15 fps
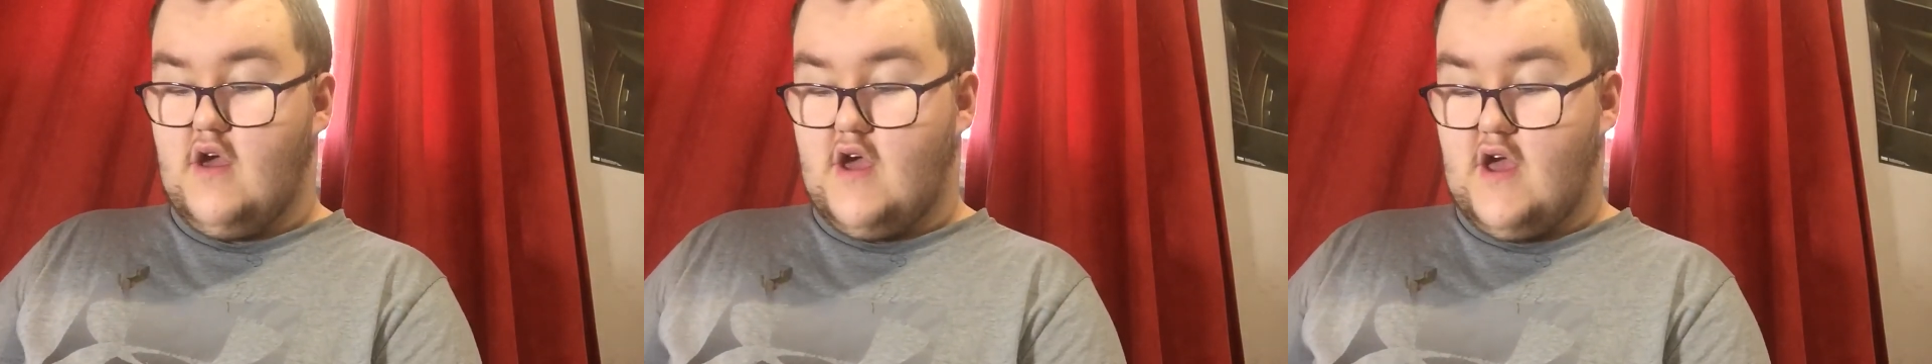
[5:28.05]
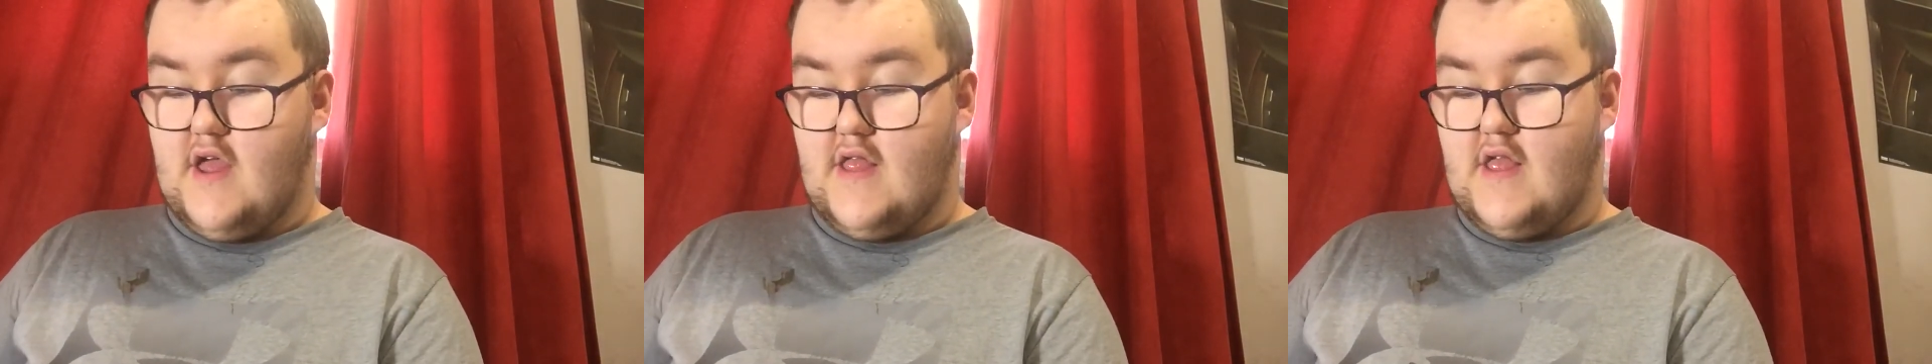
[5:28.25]

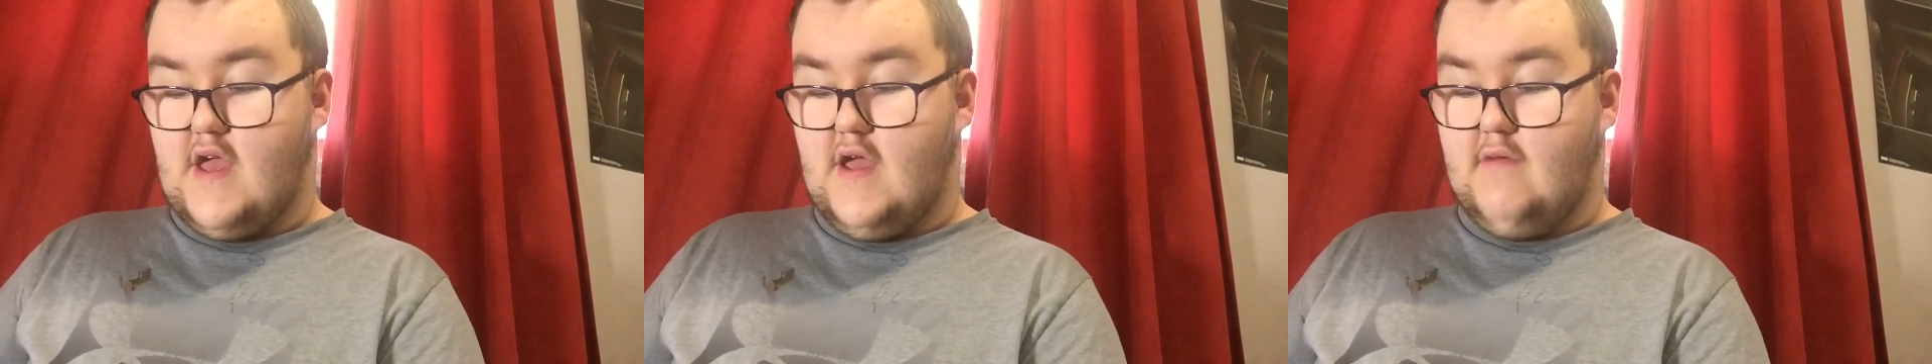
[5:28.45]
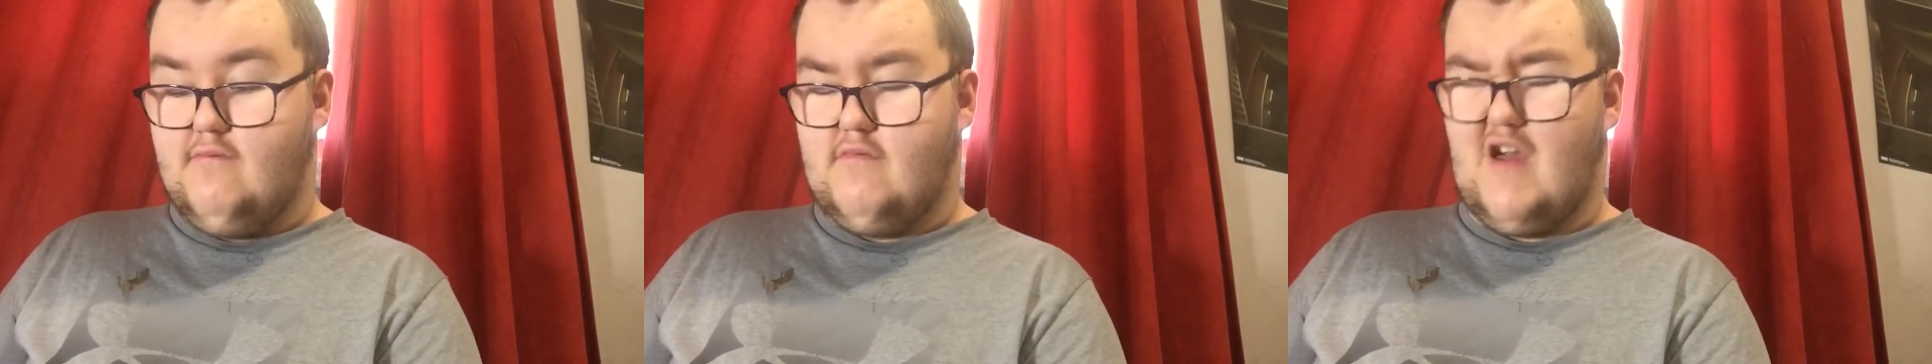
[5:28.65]

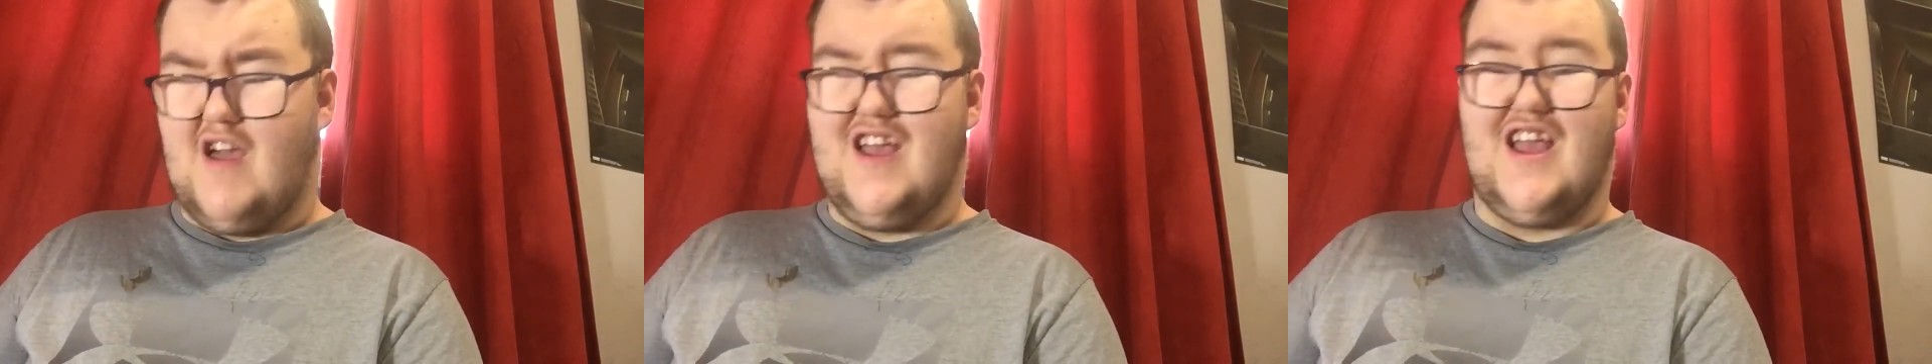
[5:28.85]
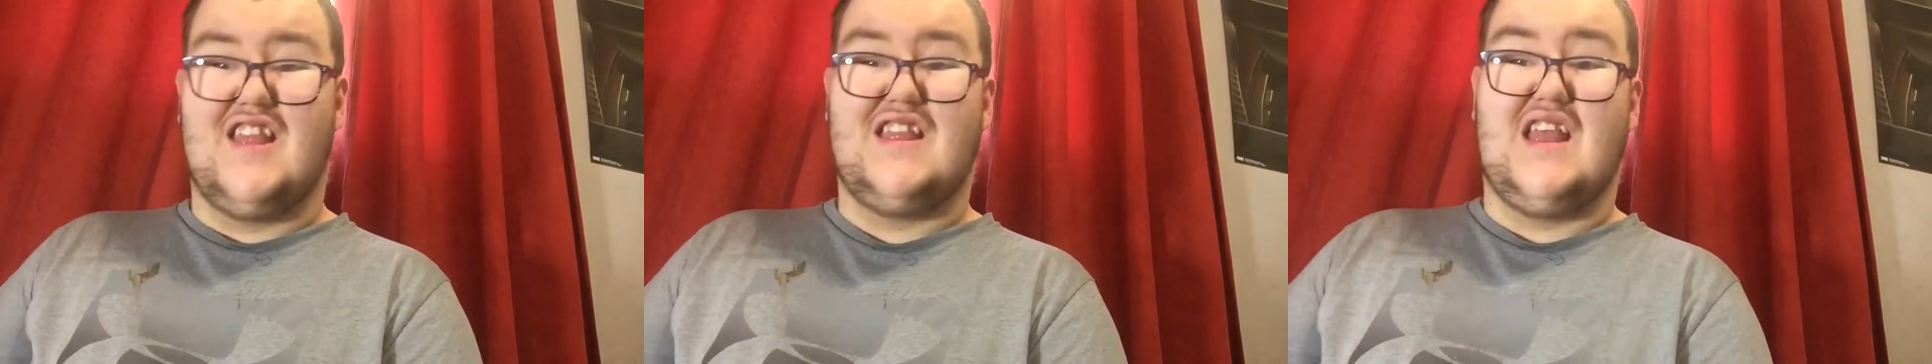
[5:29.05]
and I
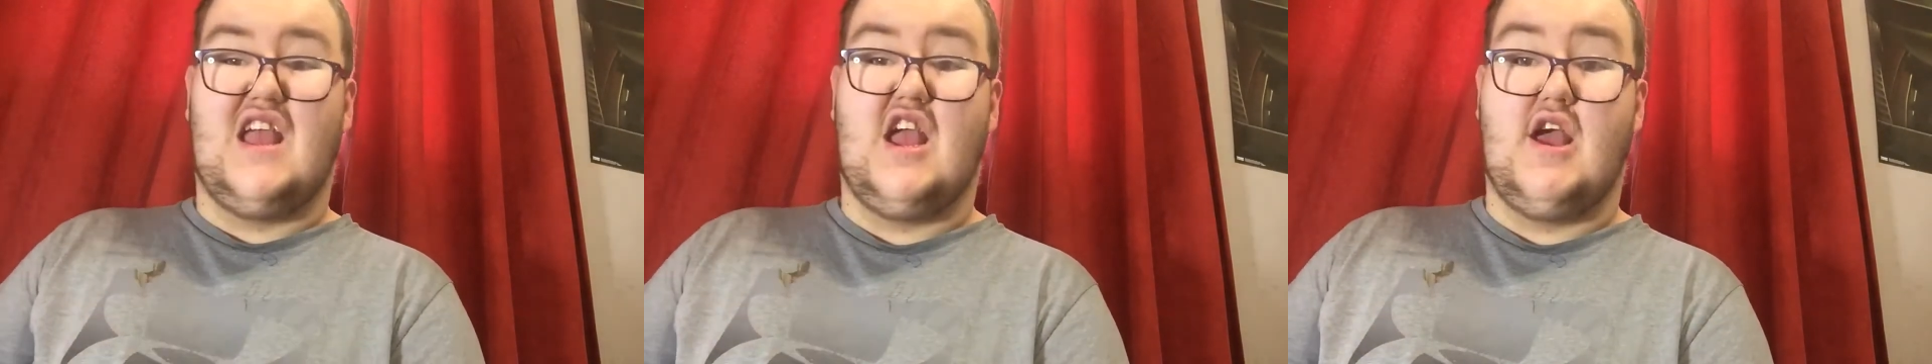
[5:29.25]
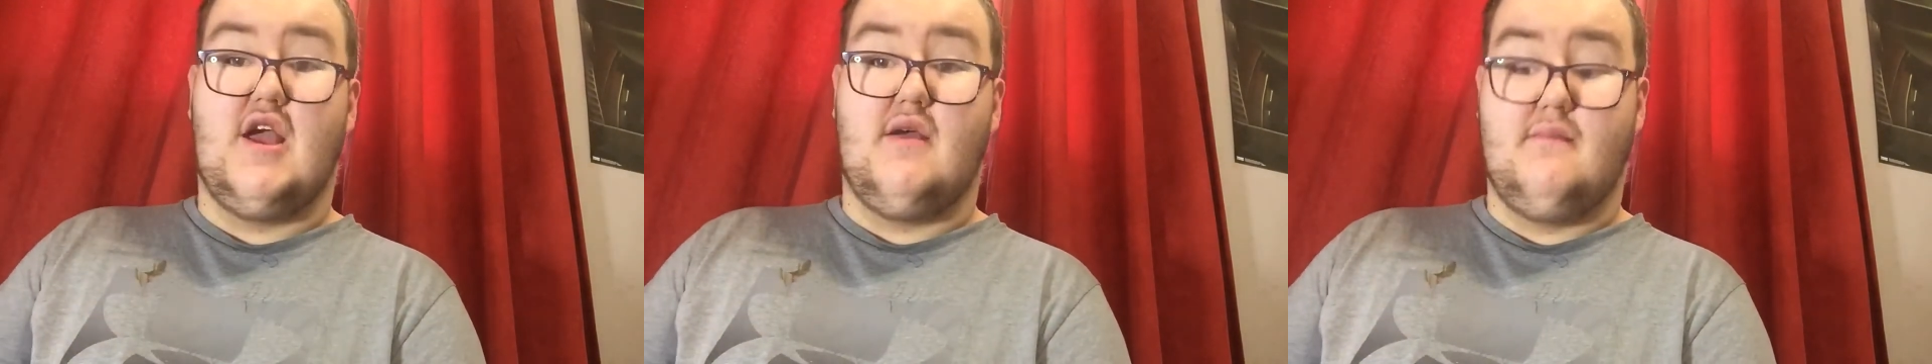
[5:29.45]
guess they
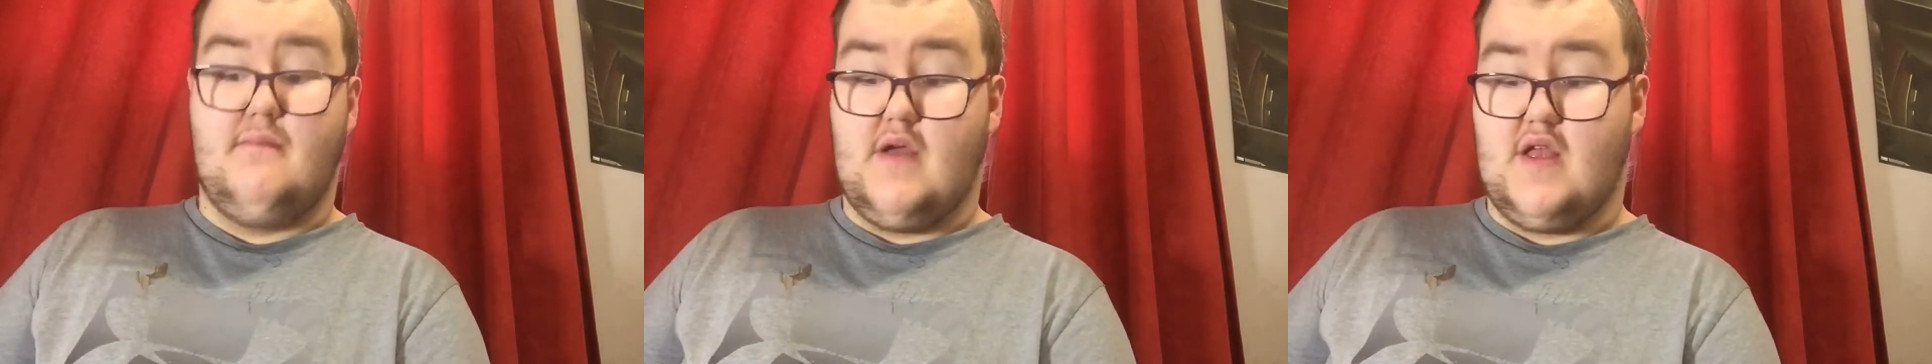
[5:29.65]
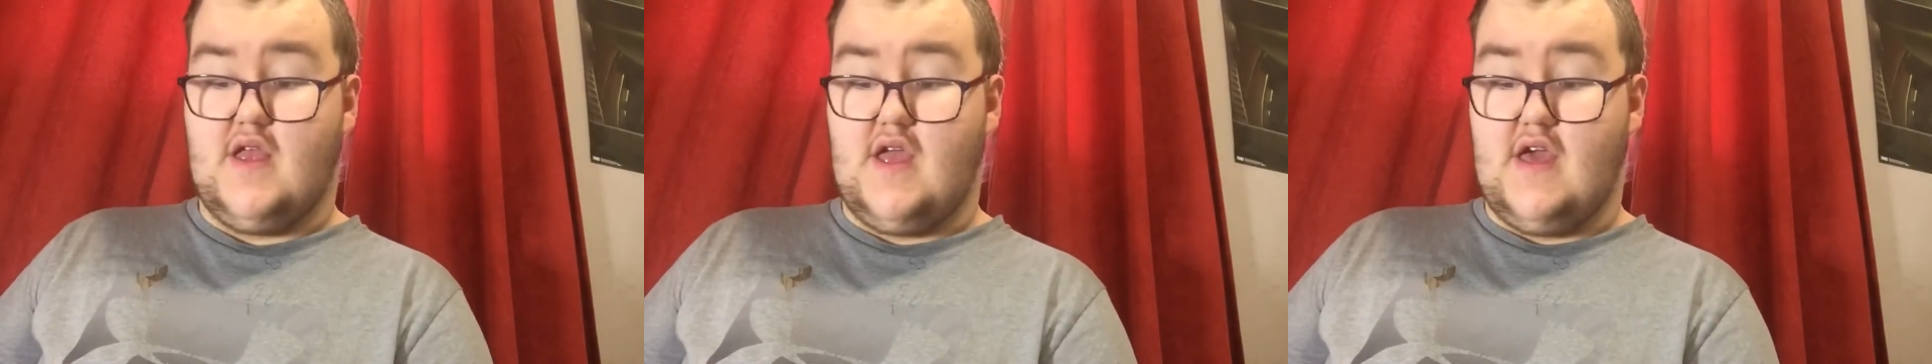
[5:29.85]
get back